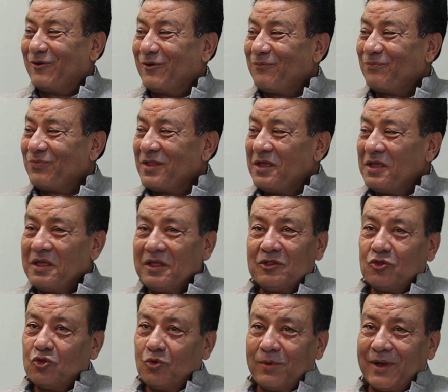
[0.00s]
you know.
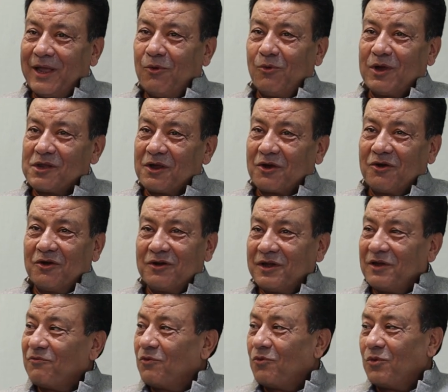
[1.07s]
Dubai was a country